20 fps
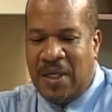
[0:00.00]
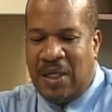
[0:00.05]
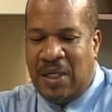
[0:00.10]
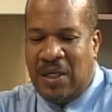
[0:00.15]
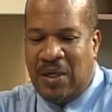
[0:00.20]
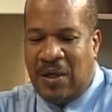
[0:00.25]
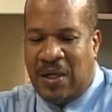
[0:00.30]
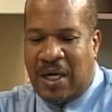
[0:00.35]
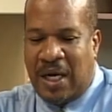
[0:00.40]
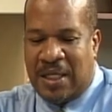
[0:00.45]

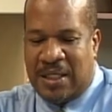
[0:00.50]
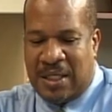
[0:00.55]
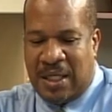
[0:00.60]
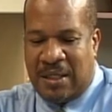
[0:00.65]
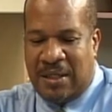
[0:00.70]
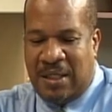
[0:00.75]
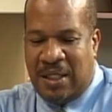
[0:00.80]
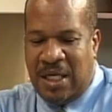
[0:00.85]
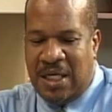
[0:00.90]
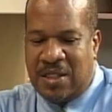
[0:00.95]
look at
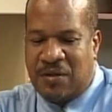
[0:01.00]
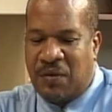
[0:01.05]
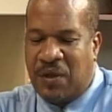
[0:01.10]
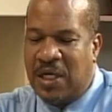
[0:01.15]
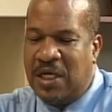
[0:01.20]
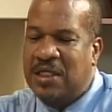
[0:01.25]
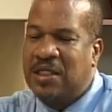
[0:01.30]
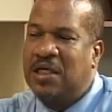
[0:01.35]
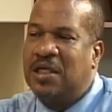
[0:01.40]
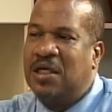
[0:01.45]
uh, these
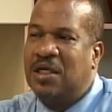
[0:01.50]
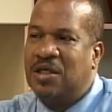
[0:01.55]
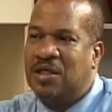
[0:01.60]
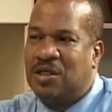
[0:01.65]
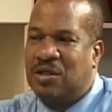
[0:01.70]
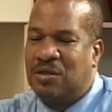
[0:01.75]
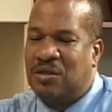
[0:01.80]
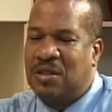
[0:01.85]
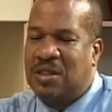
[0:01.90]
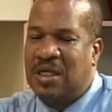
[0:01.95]
related
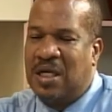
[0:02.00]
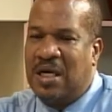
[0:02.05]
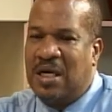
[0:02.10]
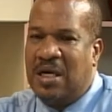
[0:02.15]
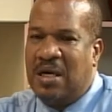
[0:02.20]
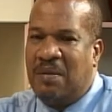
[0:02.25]
issues.